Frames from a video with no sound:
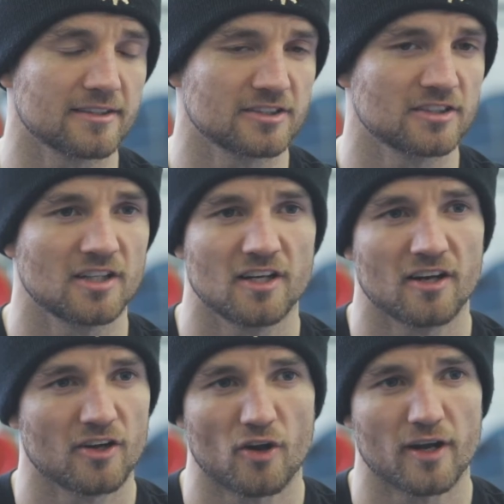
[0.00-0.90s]
it's
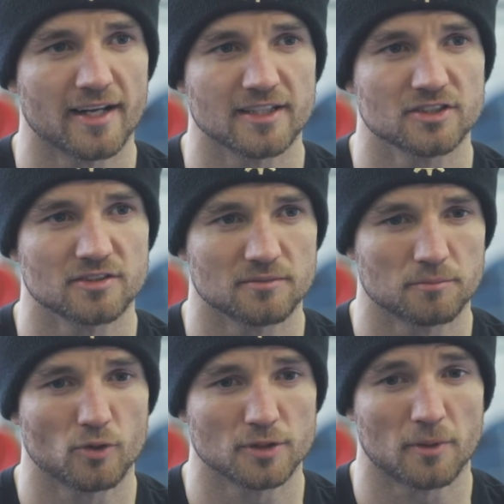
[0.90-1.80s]
not nice
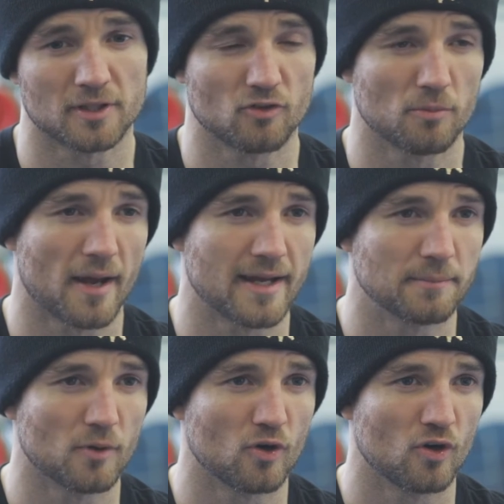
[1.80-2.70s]
putting your body through
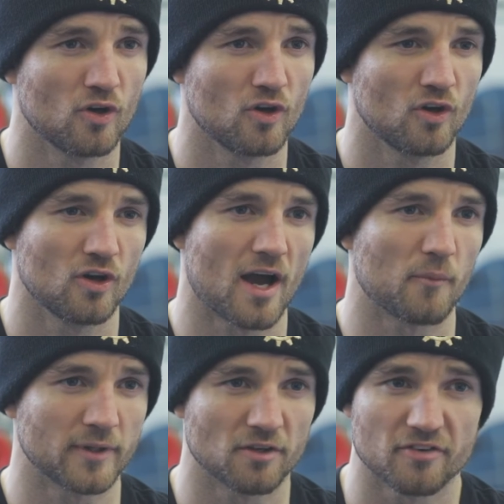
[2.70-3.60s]
pain, but
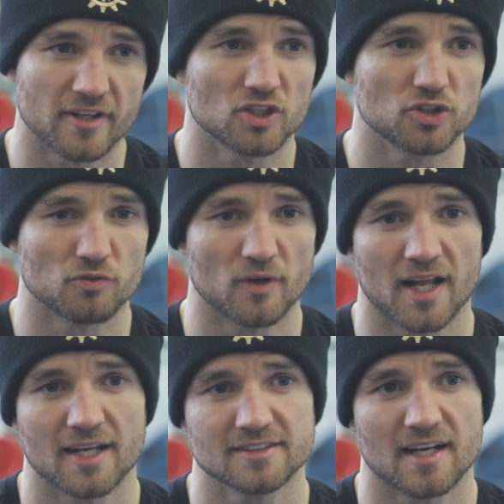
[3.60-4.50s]
when you finish, you
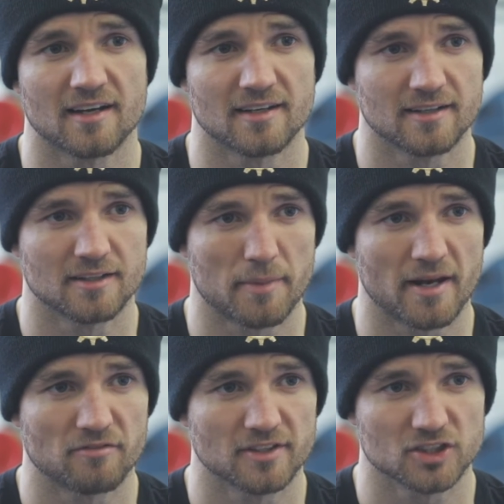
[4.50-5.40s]
realise that the
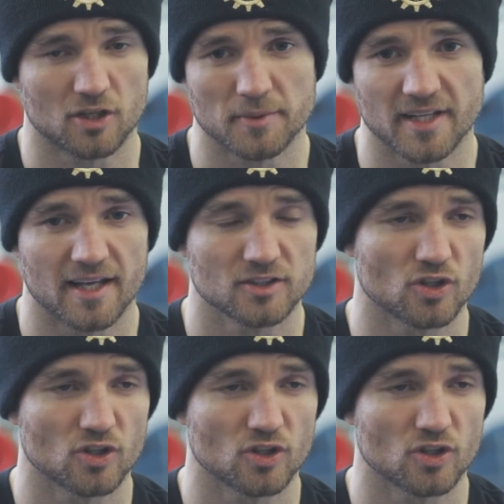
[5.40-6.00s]
benefits are going to be there.